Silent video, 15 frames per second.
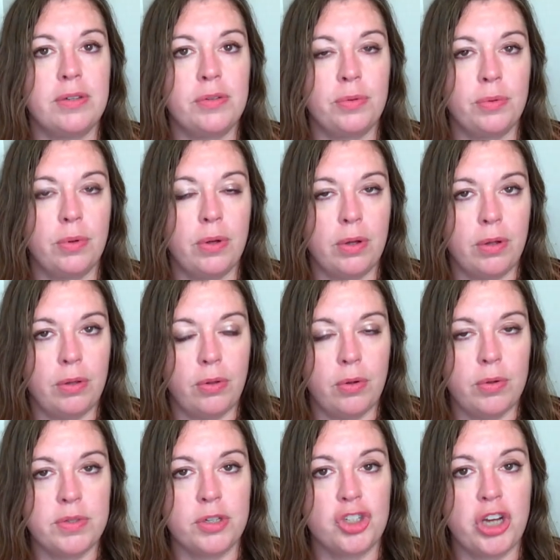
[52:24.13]
to a
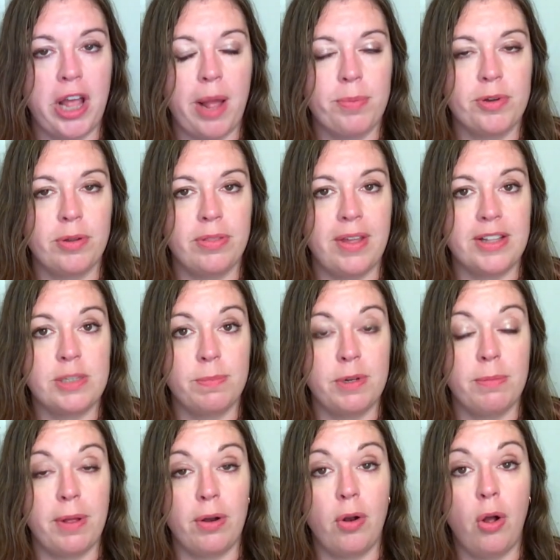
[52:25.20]
close a chapter that's
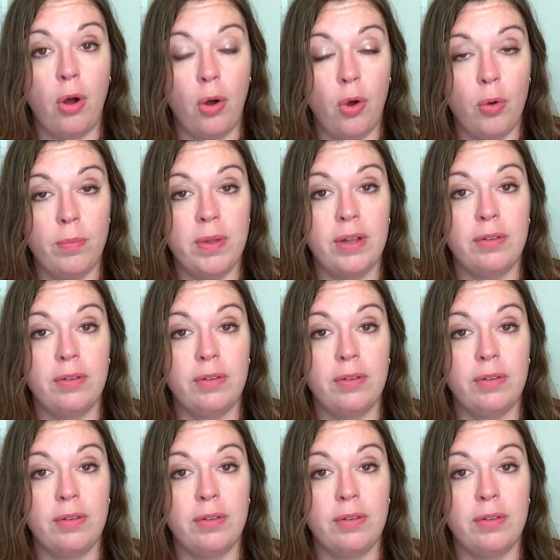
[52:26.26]
been about home